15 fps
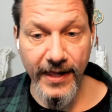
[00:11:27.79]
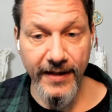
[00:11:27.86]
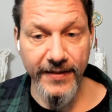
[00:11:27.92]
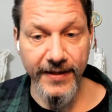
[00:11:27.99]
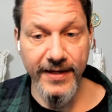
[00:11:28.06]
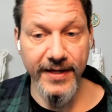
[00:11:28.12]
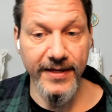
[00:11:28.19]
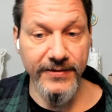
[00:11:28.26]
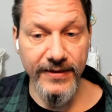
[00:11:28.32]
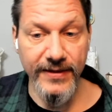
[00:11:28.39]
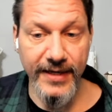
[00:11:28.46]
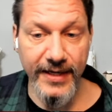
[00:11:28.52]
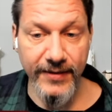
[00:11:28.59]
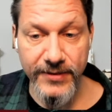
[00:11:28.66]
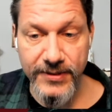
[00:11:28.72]
the country that
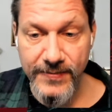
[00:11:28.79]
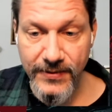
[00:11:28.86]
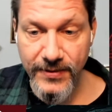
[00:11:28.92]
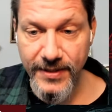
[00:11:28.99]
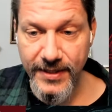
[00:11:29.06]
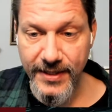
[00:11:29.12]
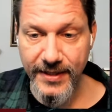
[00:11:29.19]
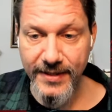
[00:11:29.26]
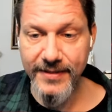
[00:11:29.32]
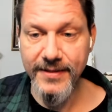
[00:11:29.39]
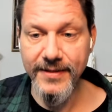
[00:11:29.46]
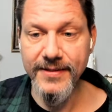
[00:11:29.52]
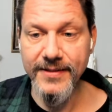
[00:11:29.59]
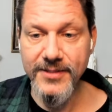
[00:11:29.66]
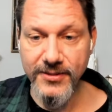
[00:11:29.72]
I was born in
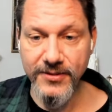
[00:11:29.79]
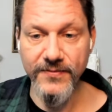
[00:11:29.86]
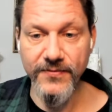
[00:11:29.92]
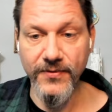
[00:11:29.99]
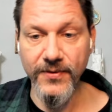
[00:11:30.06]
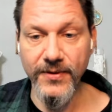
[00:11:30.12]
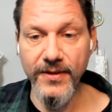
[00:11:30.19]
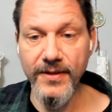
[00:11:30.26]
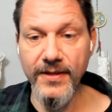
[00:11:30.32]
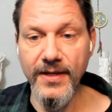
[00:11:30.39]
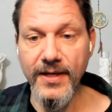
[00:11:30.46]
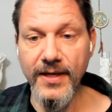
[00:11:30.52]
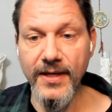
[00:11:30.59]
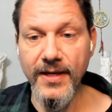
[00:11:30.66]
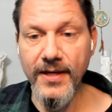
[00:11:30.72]
stood for,
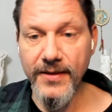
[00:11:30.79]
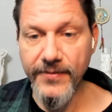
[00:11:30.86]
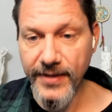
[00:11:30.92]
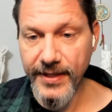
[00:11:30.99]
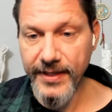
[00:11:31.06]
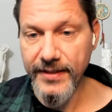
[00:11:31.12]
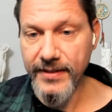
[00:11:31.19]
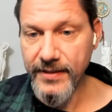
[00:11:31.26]
right?